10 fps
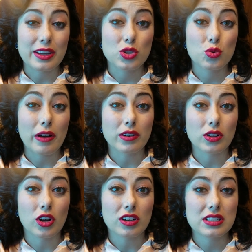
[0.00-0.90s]
like
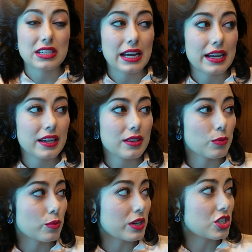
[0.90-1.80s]
12 o'clock tonight,
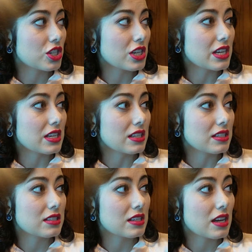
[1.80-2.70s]
which
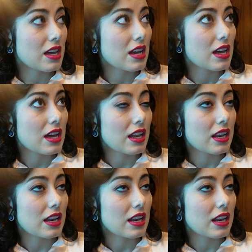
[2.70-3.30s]
is